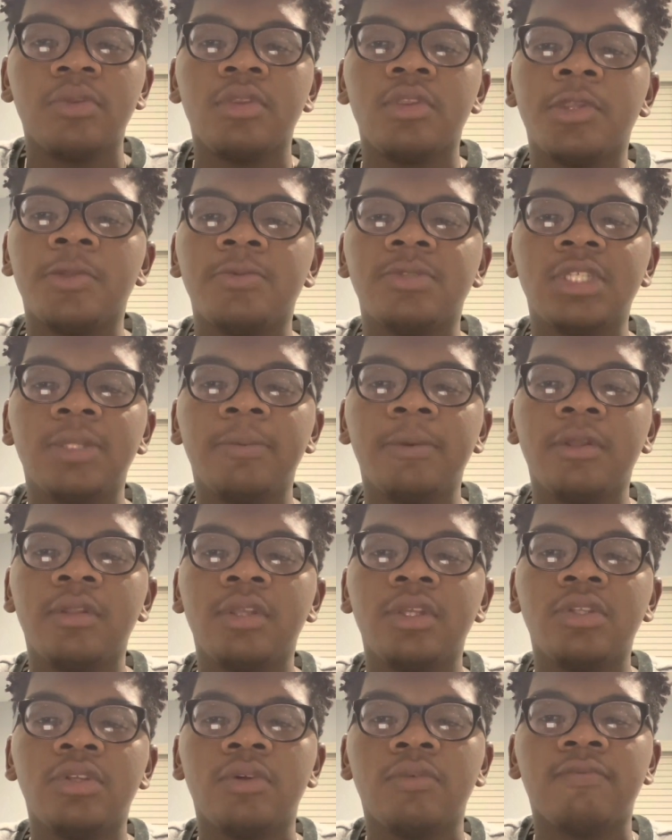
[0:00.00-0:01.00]
You
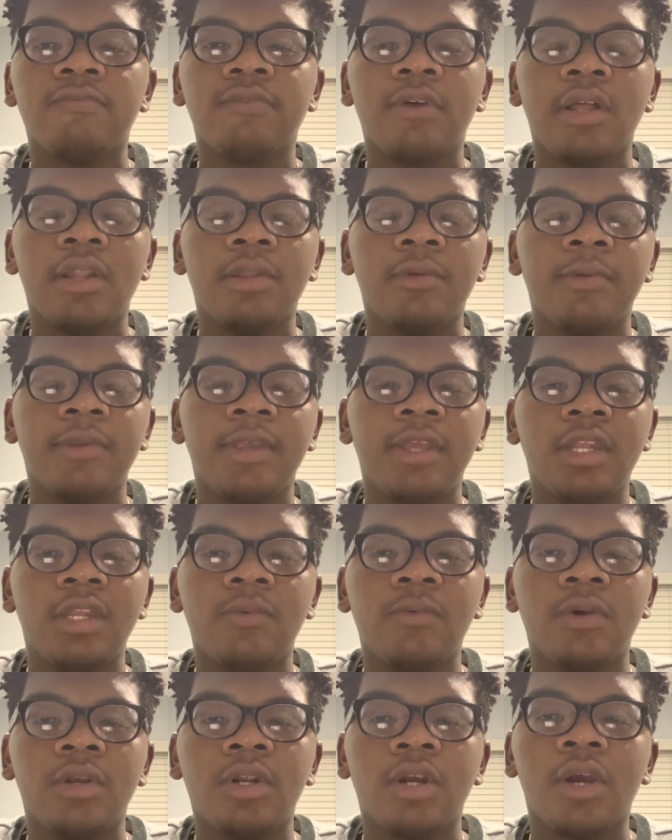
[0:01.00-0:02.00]
typically don't follow
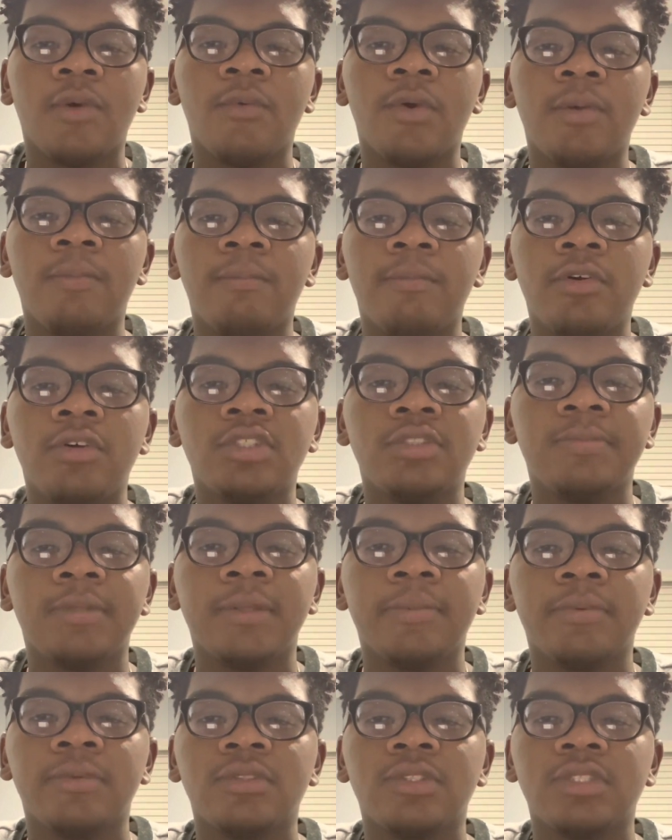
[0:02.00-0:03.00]
anyone or what most
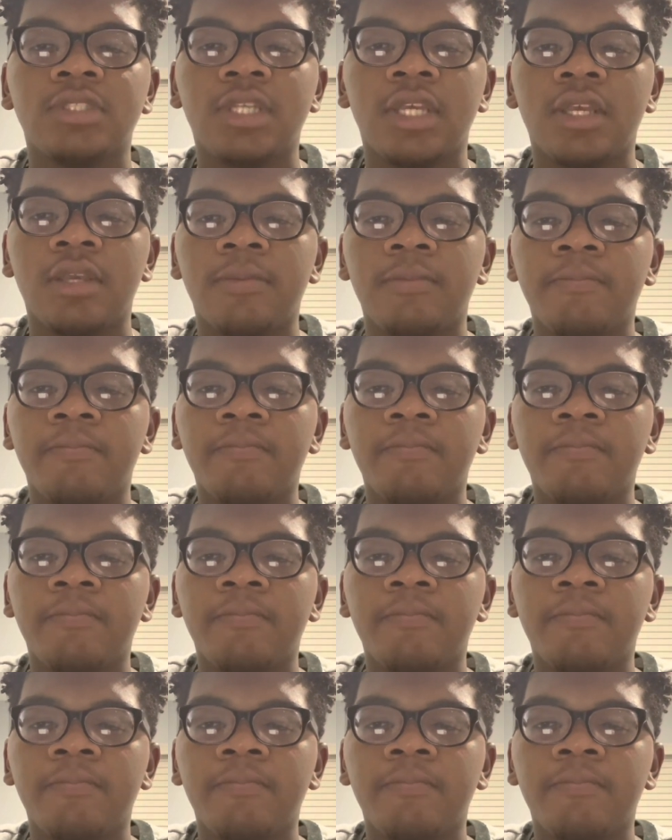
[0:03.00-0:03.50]
people say.